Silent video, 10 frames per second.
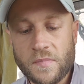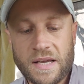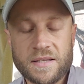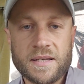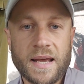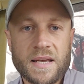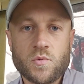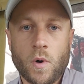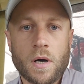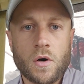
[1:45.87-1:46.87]
in
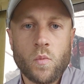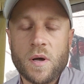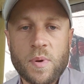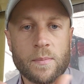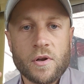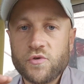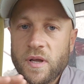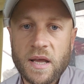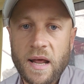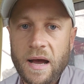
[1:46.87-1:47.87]
today's world where people are
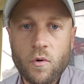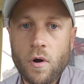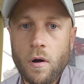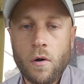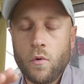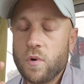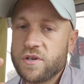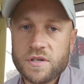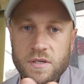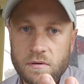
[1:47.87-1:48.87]
drinking alcohol,
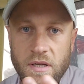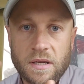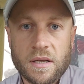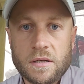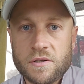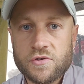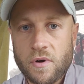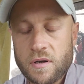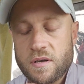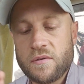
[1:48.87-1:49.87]
which is clearly
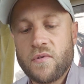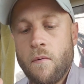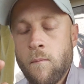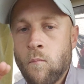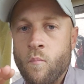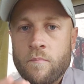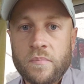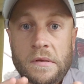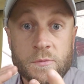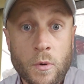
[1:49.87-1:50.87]
destructive,
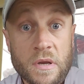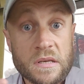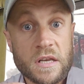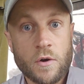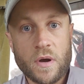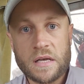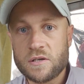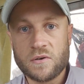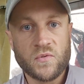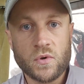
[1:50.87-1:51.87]
smoking cigarettes
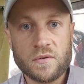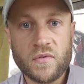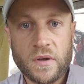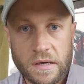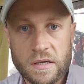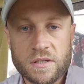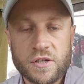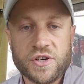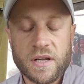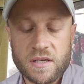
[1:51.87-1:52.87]
that are full of
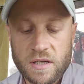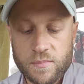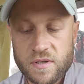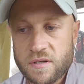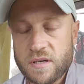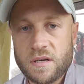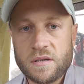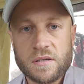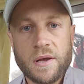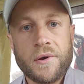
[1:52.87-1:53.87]
carcinogenic
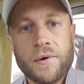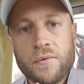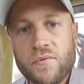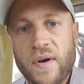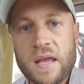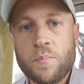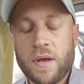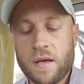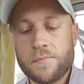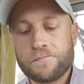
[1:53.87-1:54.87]
substances,
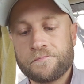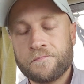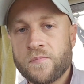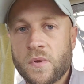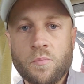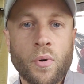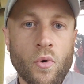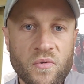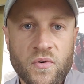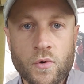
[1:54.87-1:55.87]
vaping,
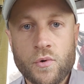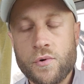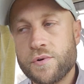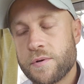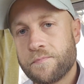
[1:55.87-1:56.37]
poor food,